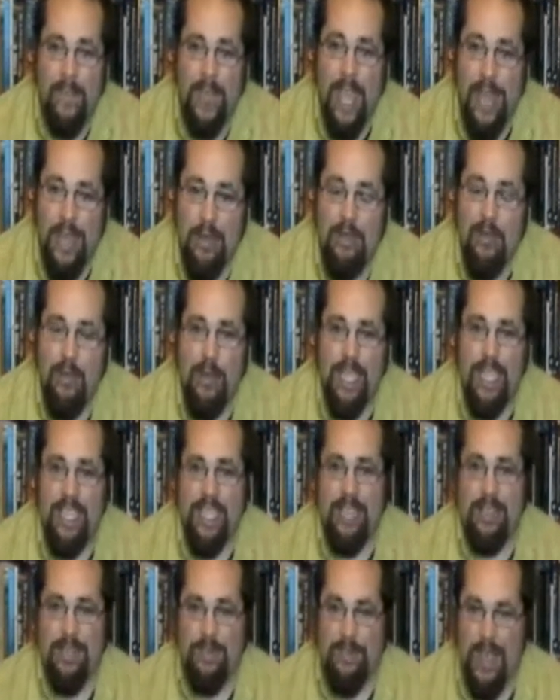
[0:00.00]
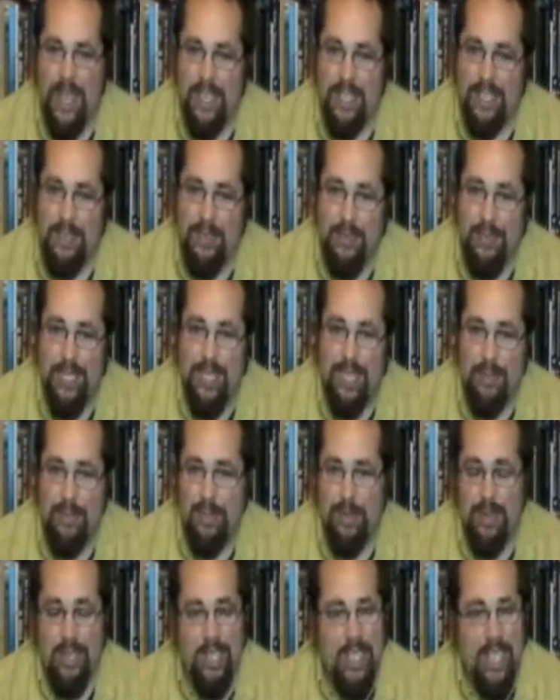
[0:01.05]
then we can effectively
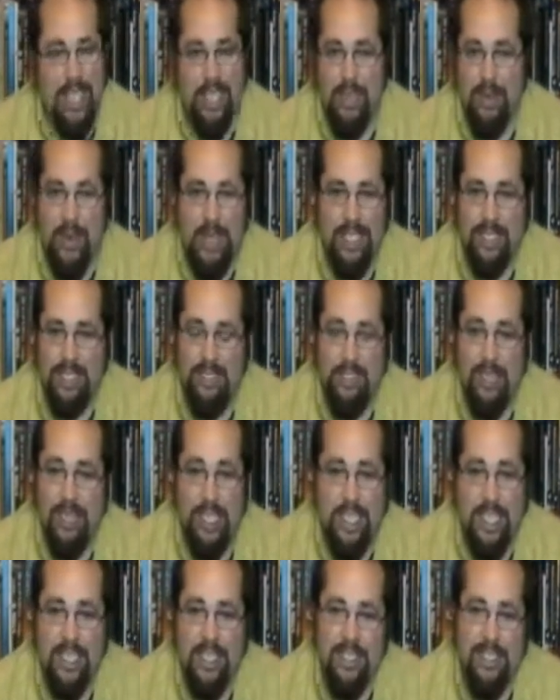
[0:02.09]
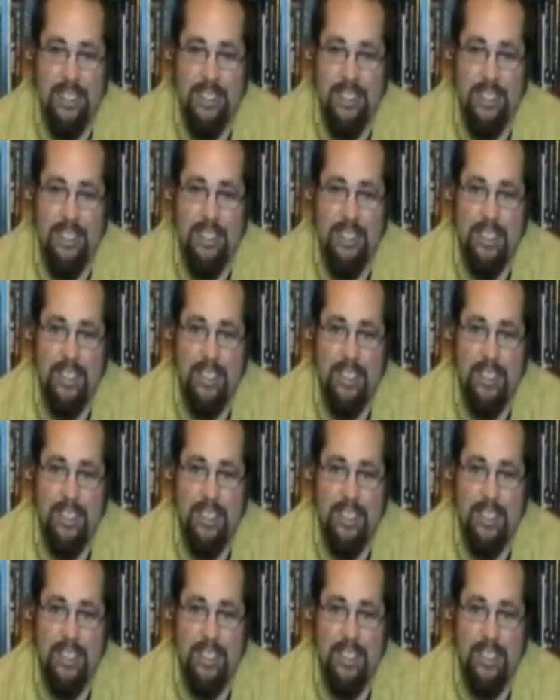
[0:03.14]
communicate grace to our kids.